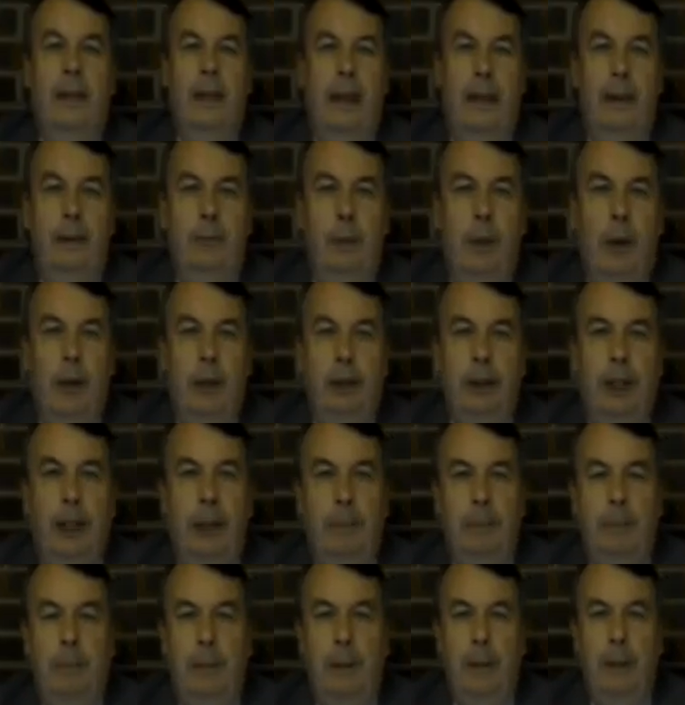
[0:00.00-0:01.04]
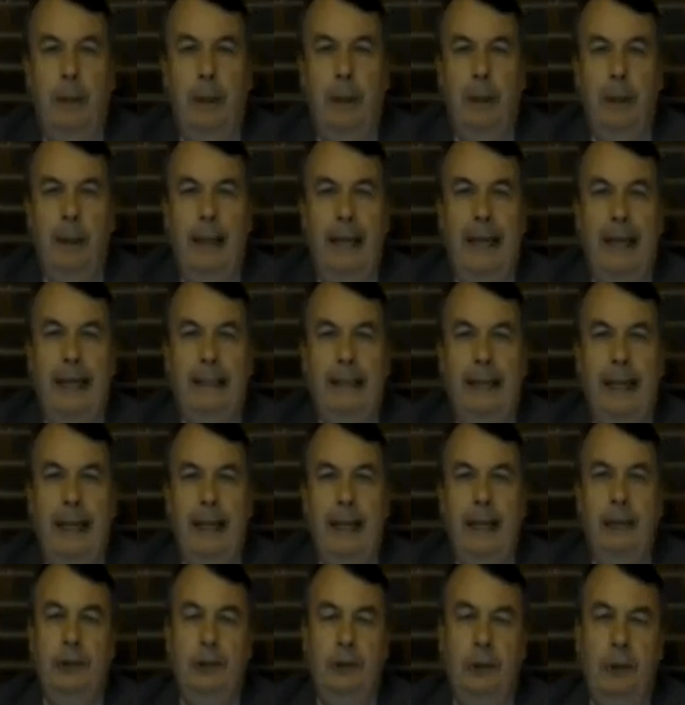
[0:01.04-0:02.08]
The worship
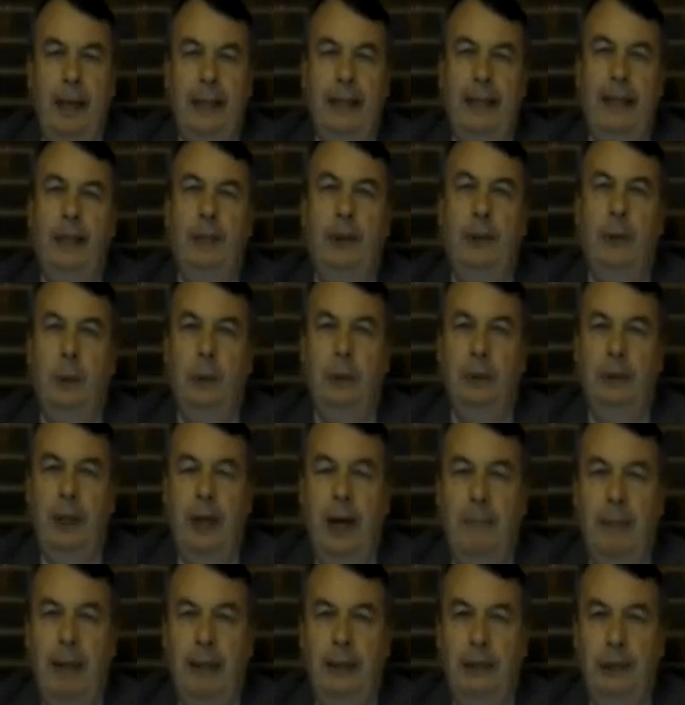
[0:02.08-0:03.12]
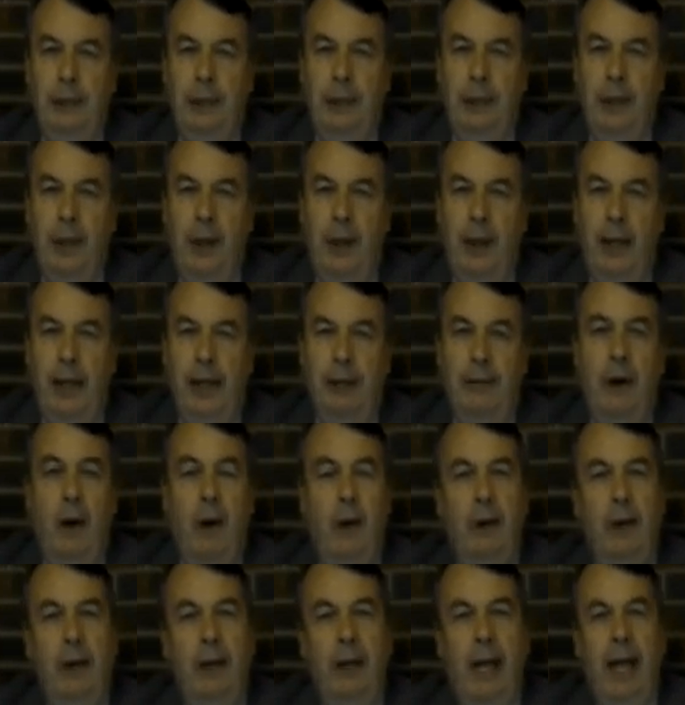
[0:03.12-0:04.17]
leading training course that I mentioned earlier
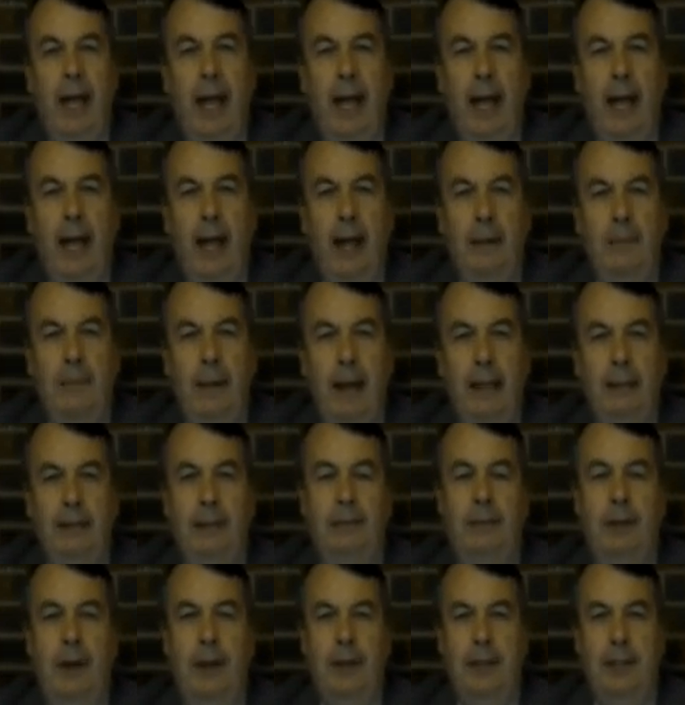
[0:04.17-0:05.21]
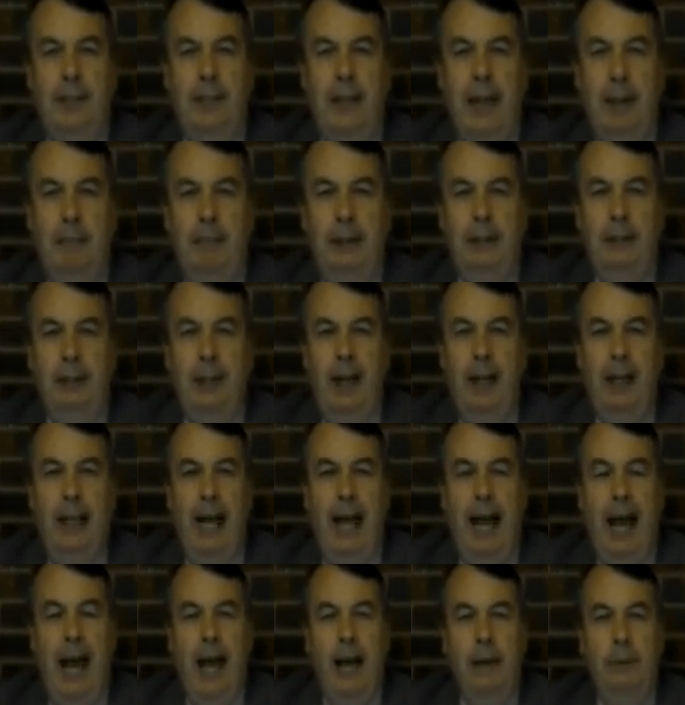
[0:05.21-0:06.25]
on has the rather snappy
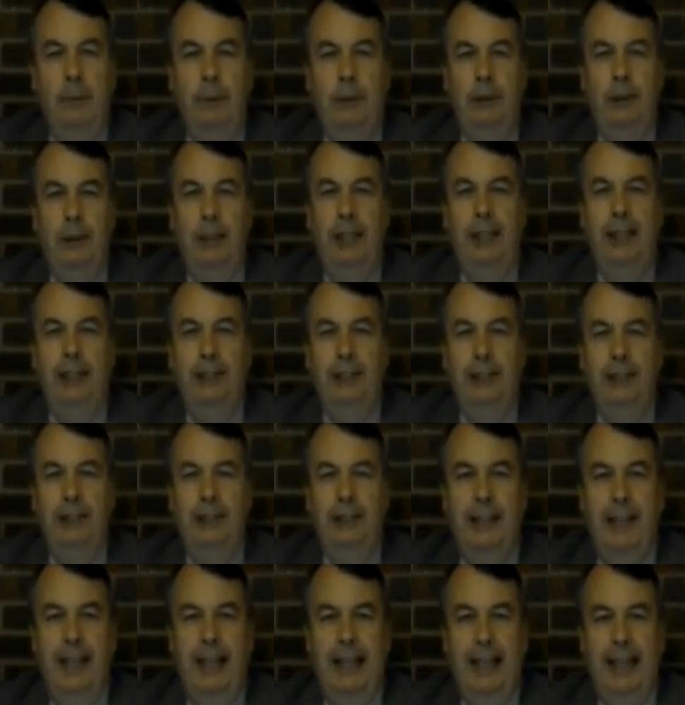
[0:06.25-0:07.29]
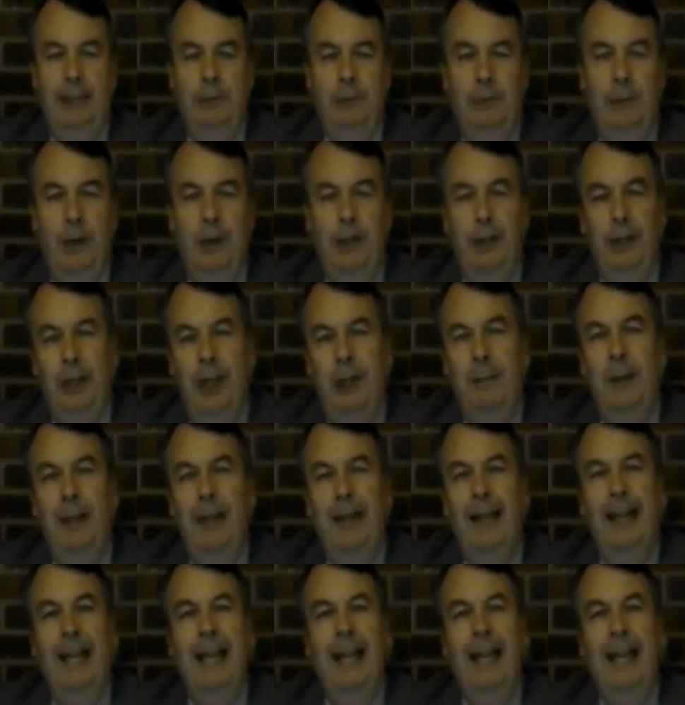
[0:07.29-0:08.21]
title, How Would Jesus Lead Worship?